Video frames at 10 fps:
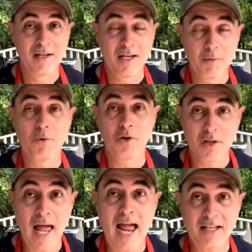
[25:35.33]
It will
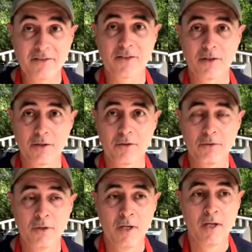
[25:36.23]
last
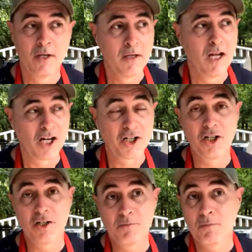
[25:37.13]
you a
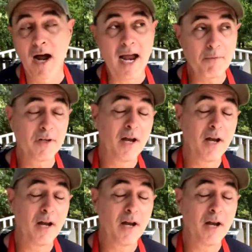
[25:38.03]
good, I